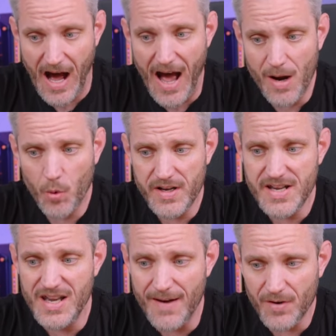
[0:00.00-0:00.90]
I would
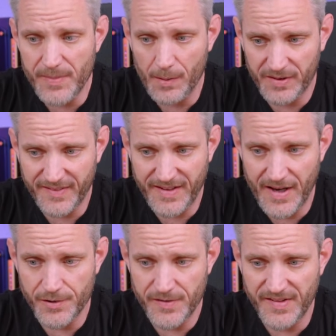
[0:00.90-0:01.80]
never be able to
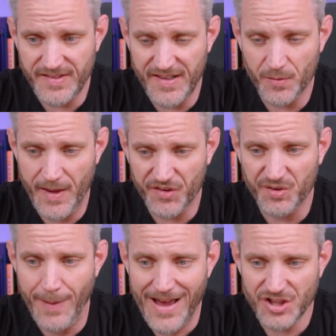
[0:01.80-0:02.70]
sit under this desk without
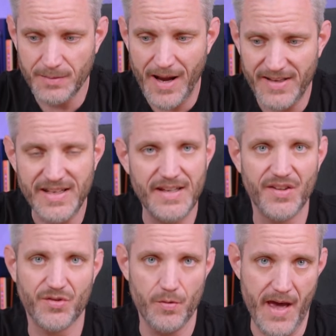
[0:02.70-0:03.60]
smashing my
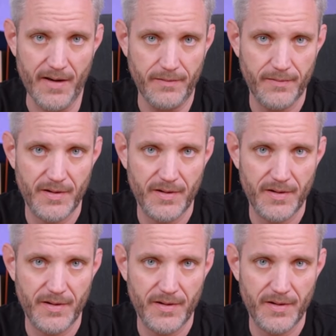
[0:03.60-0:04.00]
knees through that.